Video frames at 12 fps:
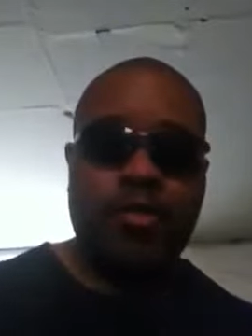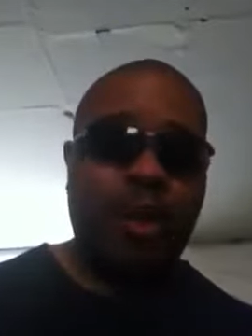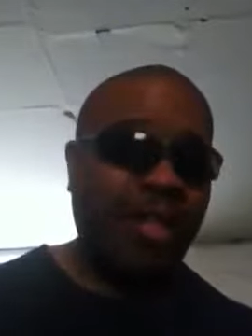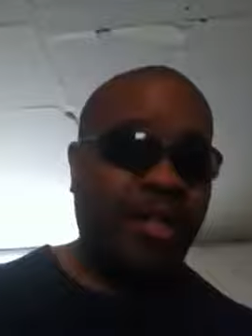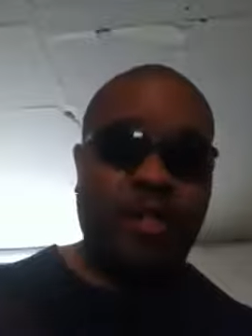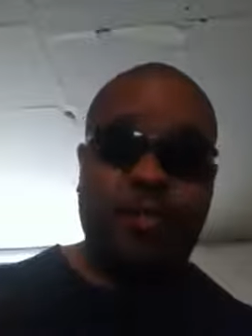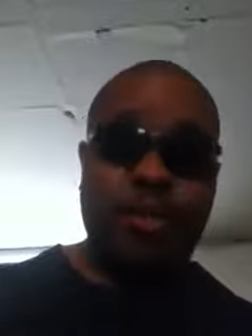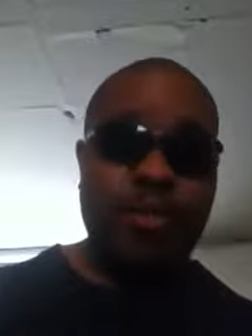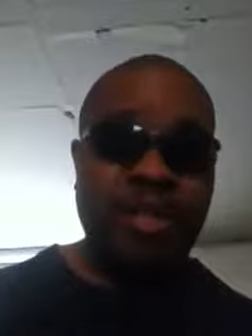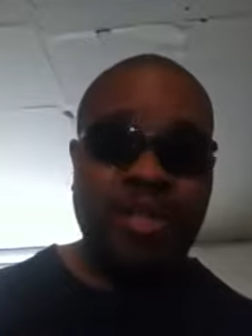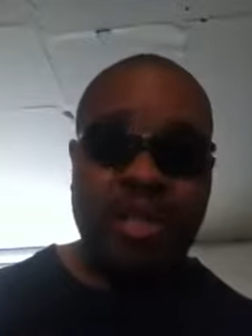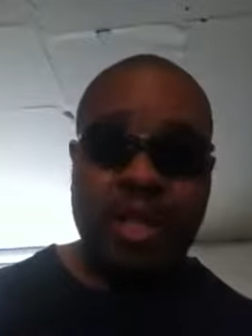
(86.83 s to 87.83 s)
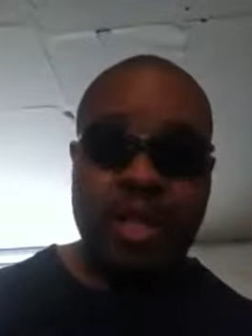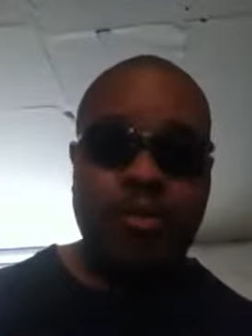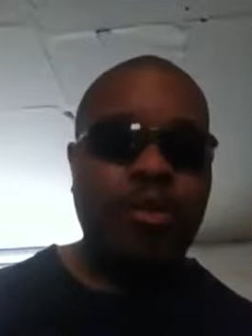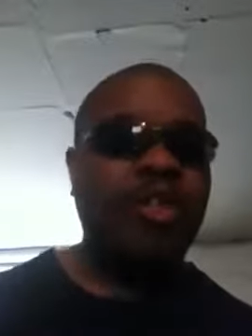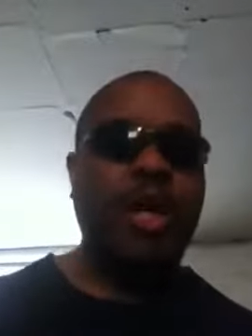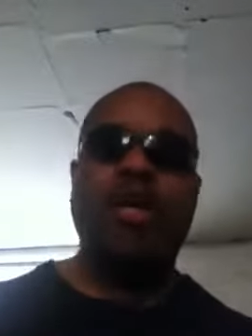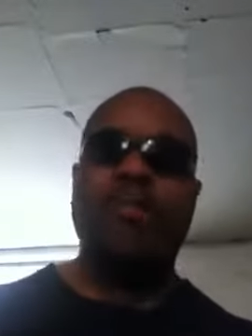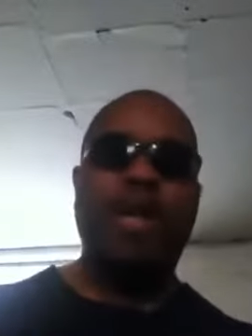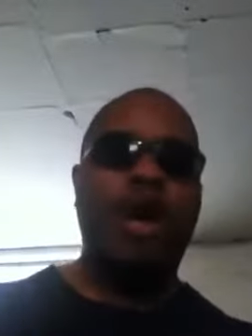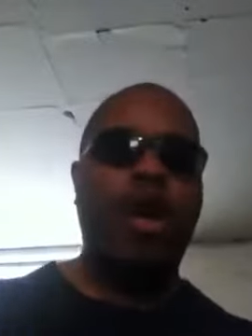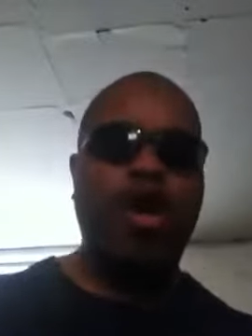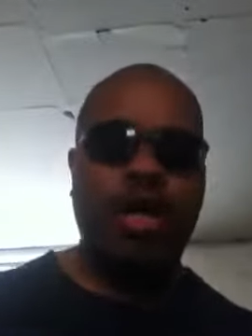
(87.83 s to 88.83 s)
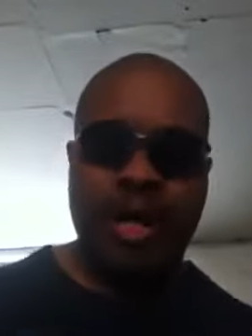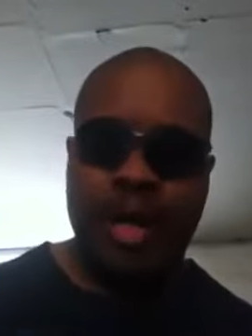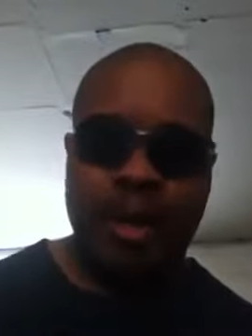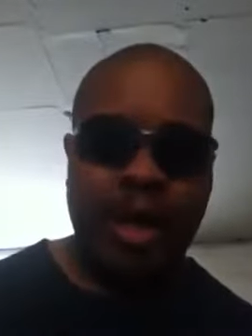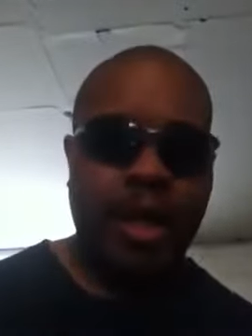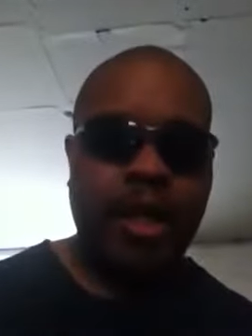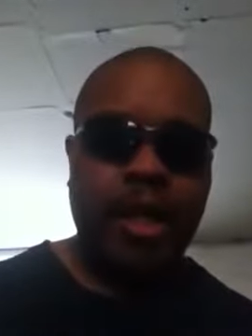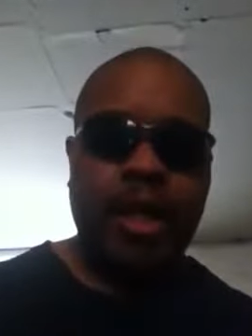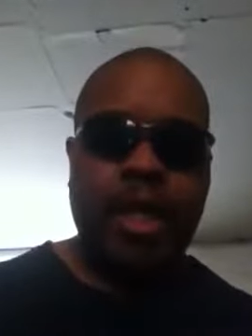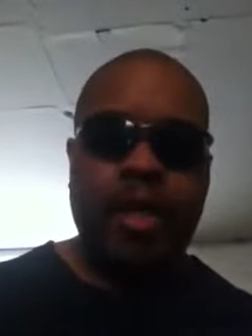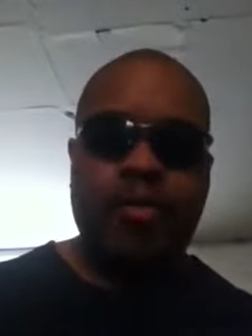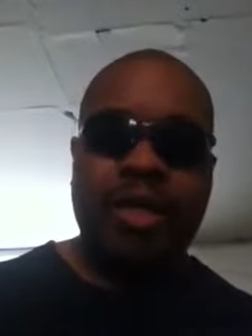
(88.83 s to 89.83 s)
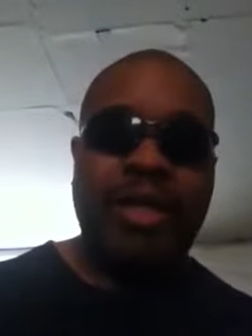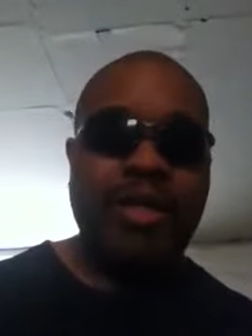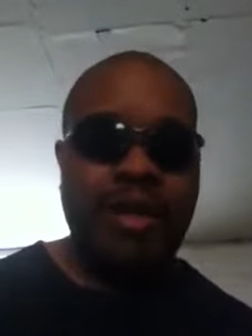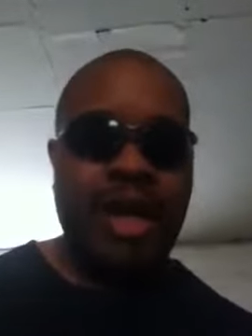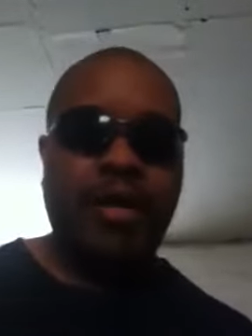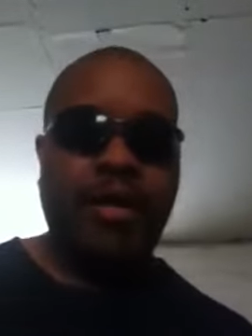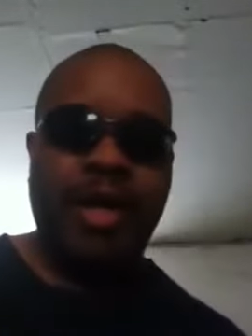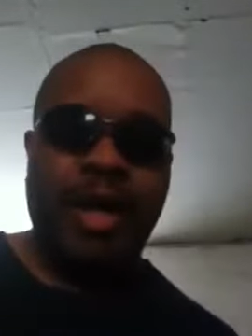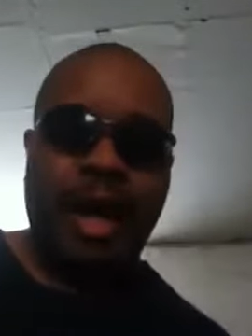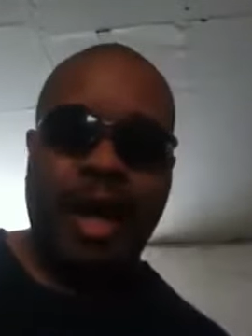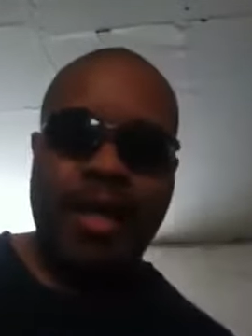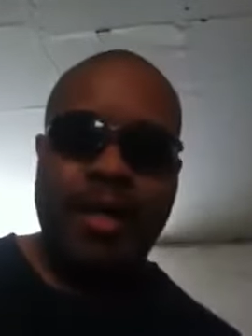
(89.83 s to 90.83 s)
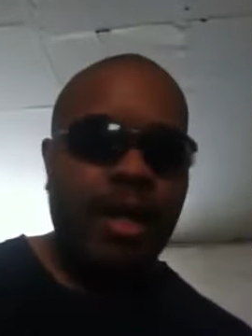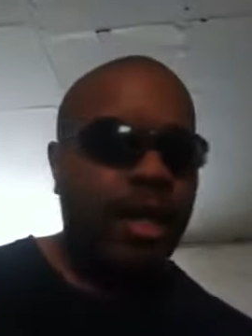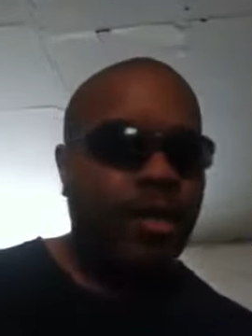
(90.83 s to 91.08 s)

white supremacy. We're talking about all of that, man. We're getting down on that, all right?